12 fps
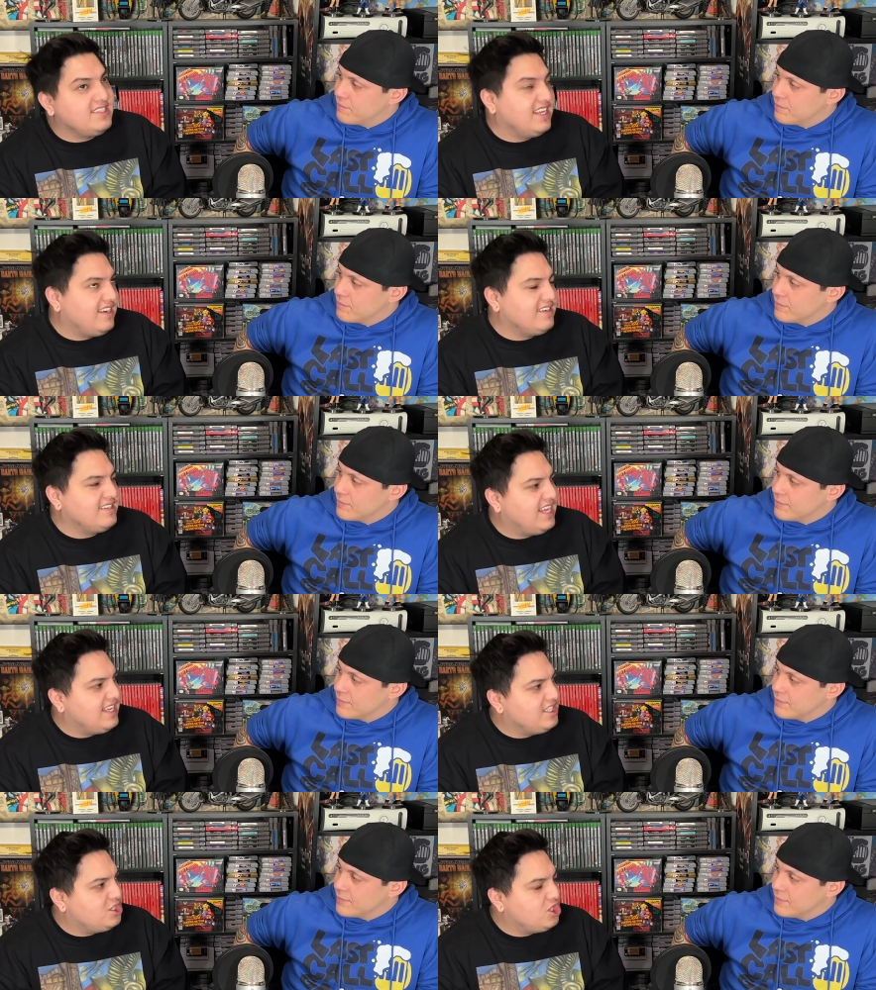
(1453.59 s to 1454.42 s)
Speaker 1: ten out of
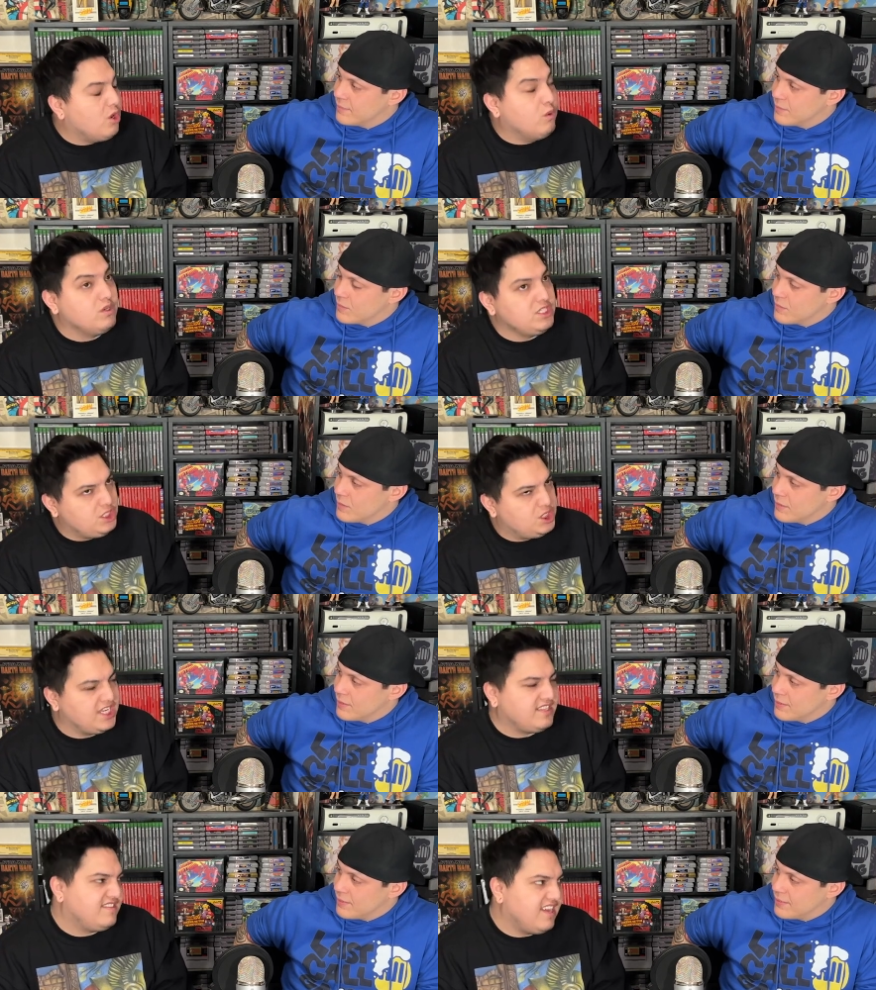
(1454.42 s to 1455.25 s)
ten show,
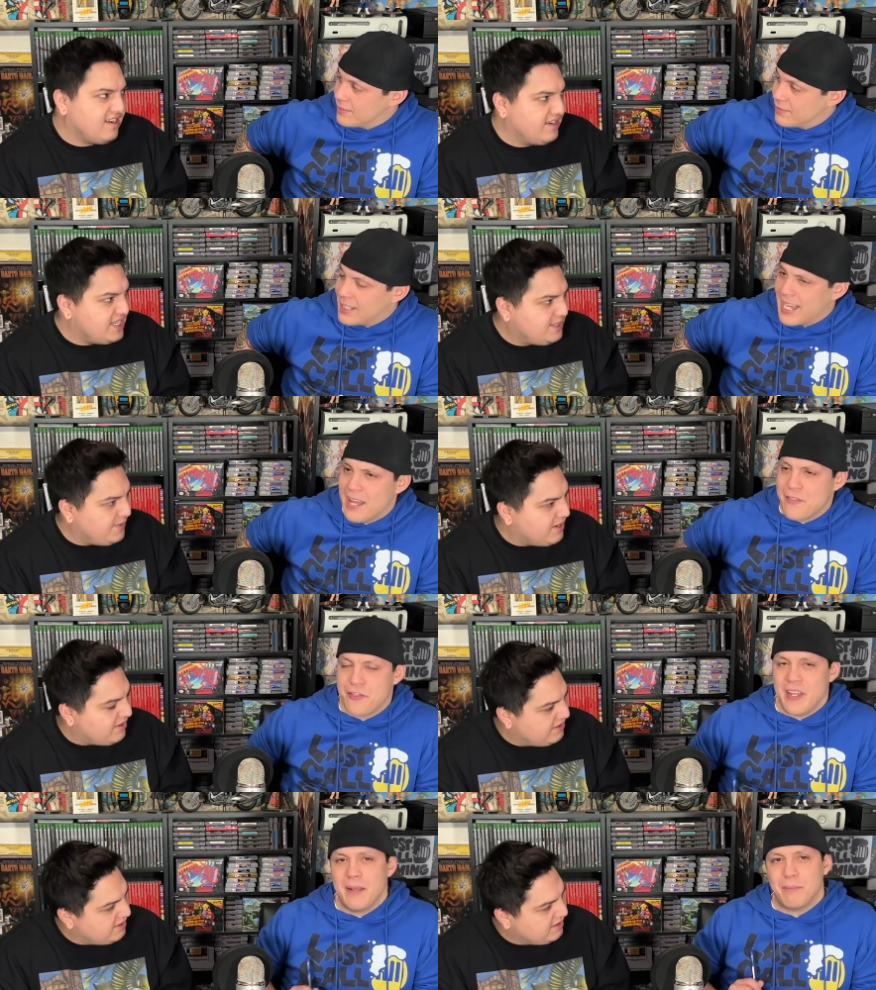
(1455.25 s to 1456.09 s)
check
Speaker 2: this out on yeah, HBO. Yeah,
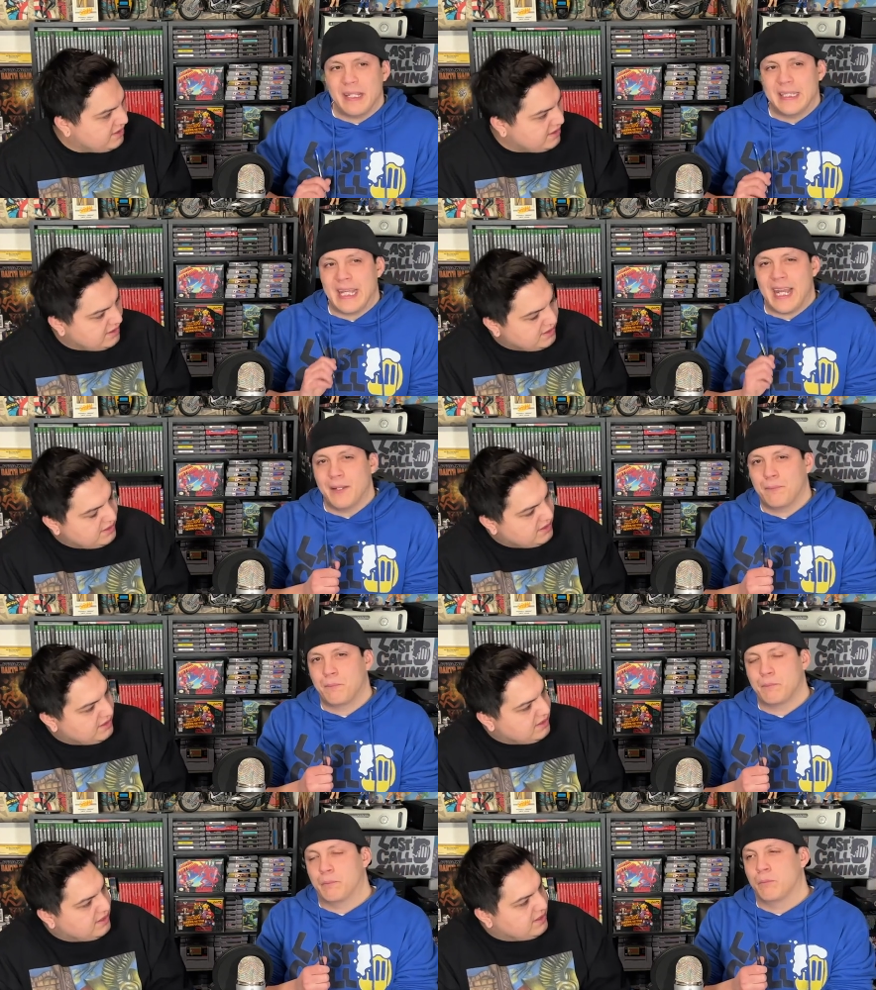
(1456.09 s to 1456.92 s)
I think my dad
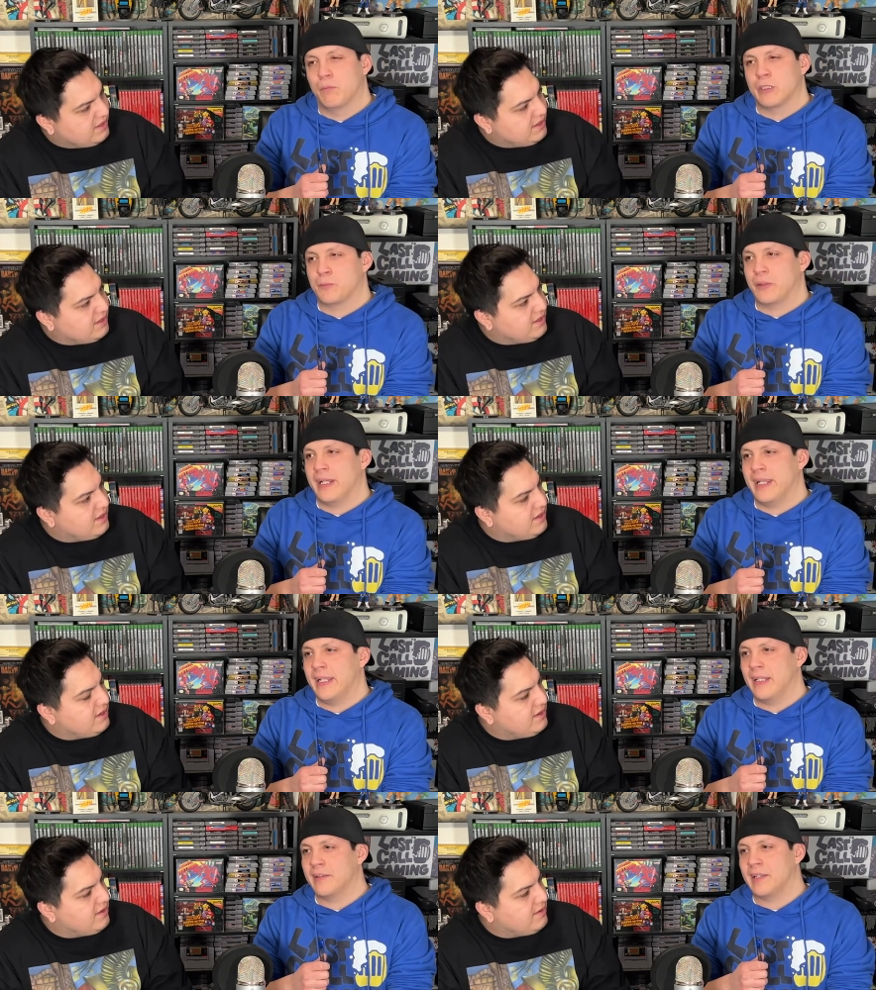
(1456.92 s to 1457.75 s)
was
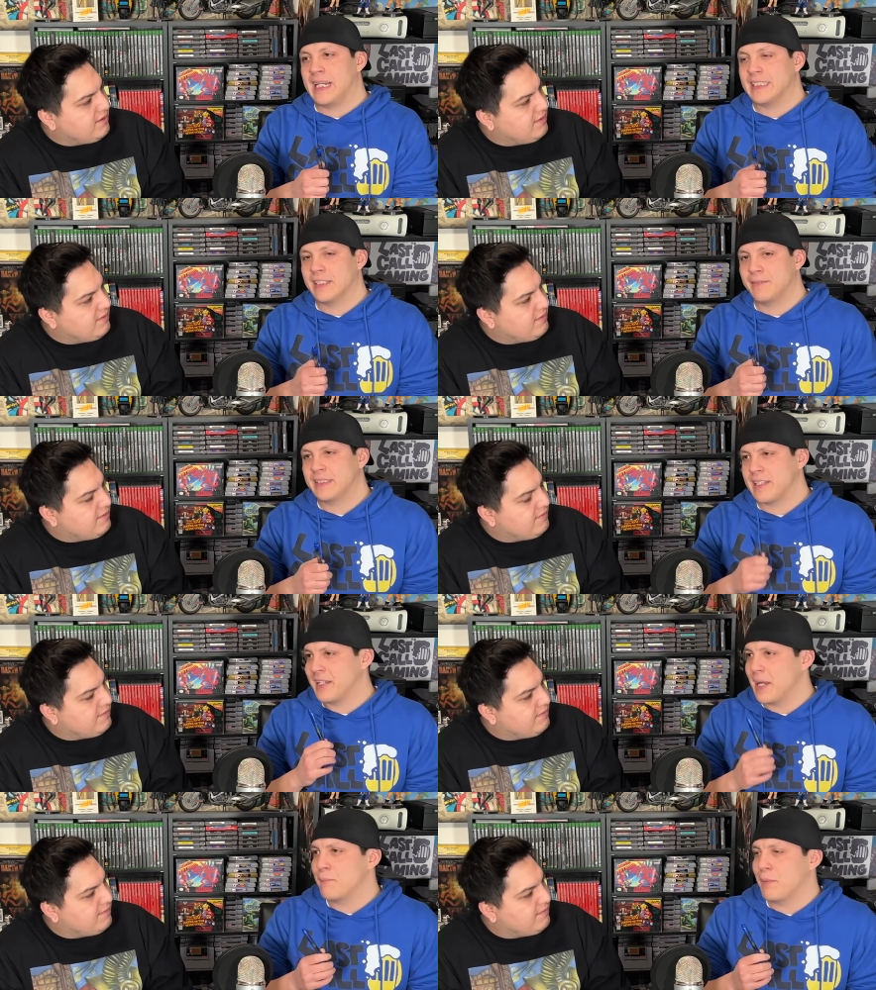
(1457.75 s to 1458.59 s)
playing Last of Us. I
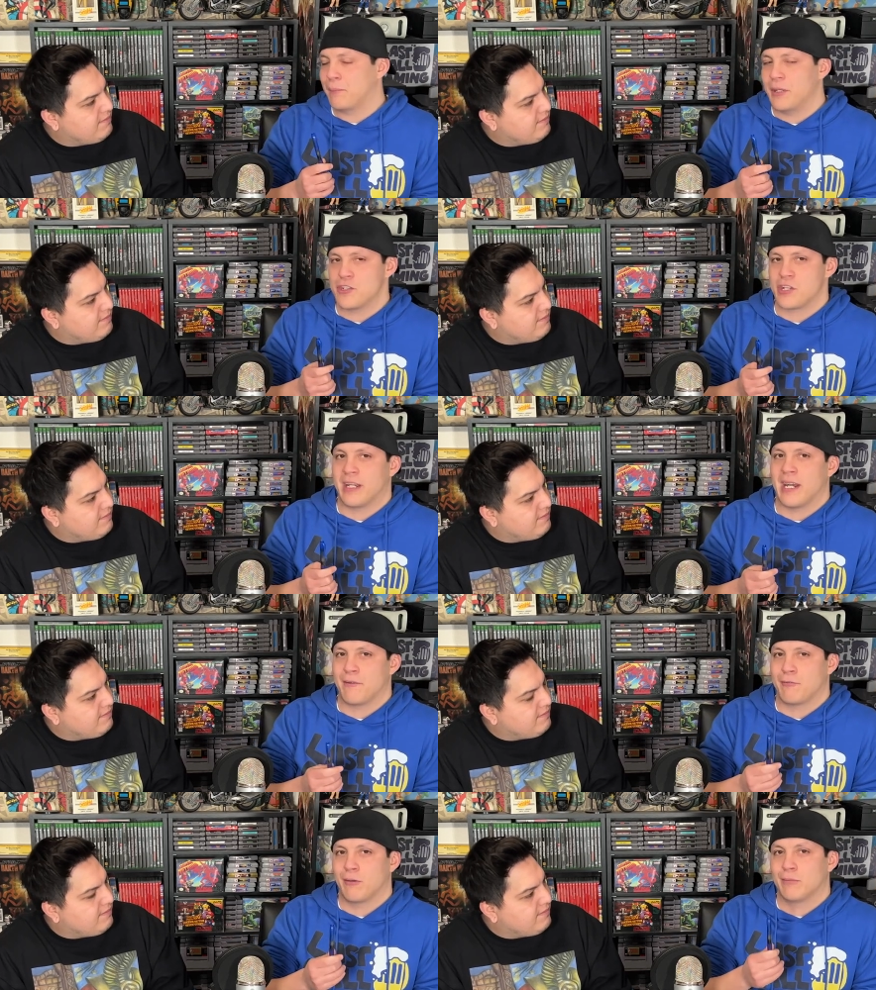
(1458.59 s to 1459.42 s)
think I, I'm pretty sure I
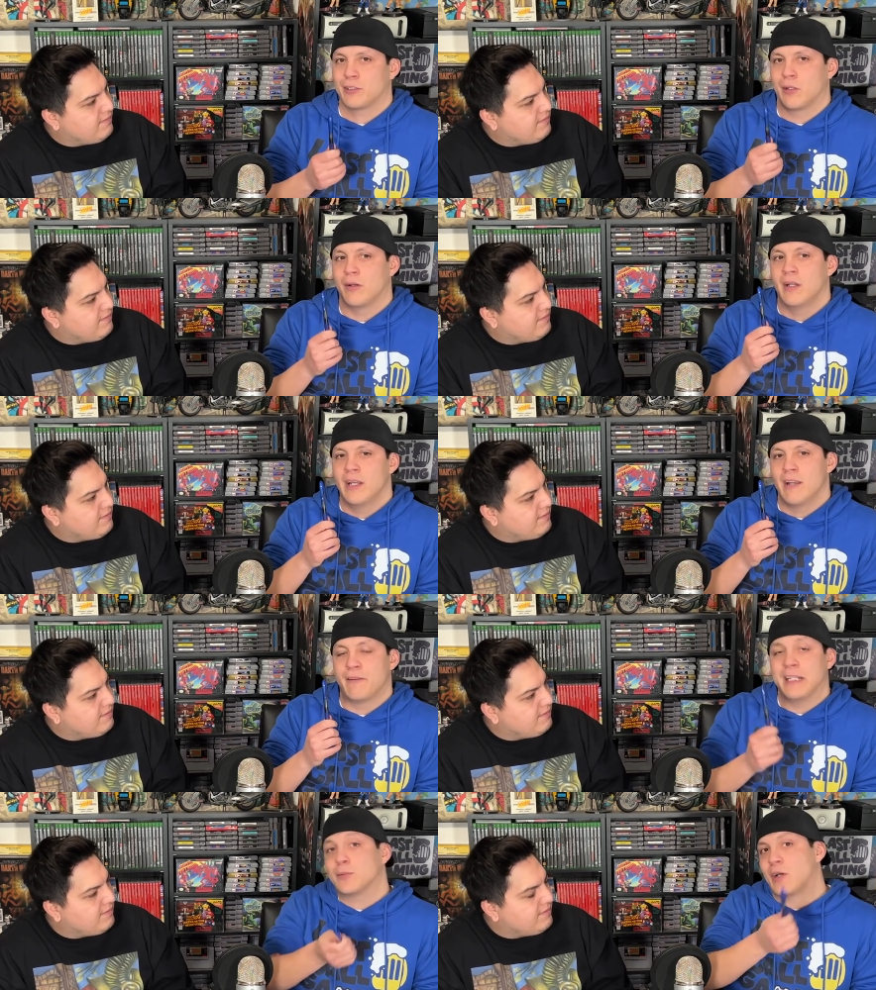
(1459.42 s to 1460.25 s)
got it for him. So
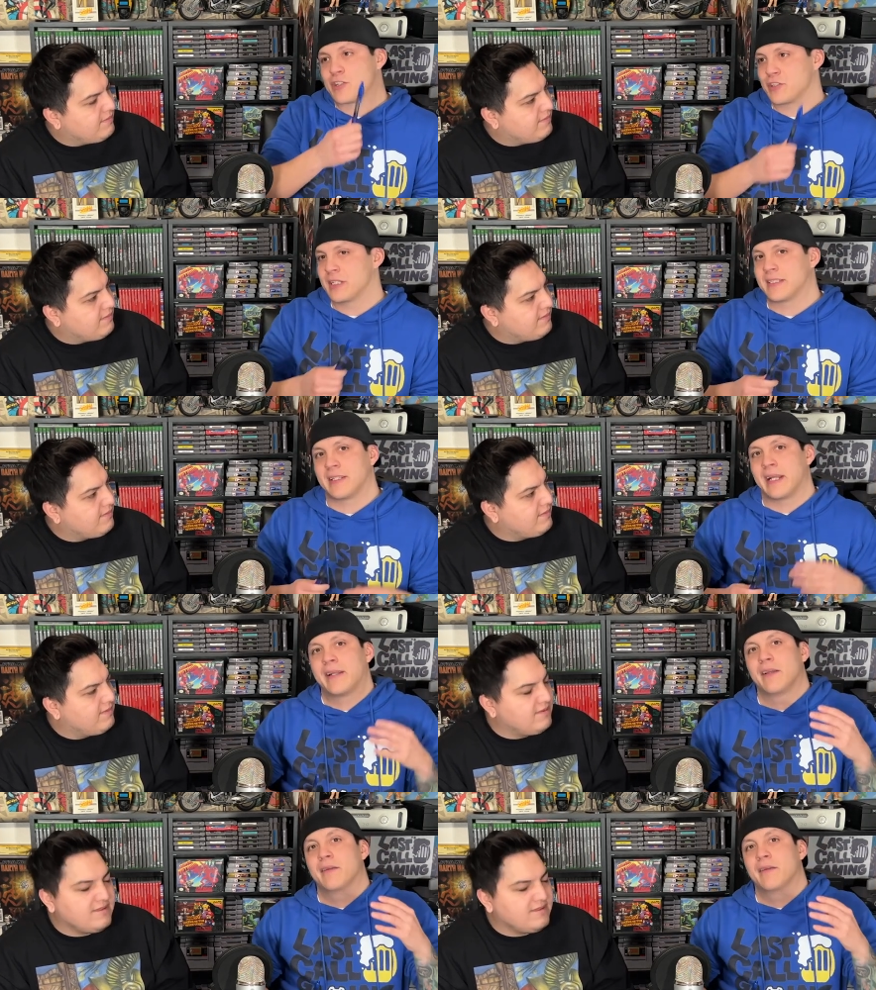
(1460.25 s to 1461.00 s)
if he's watching this, like,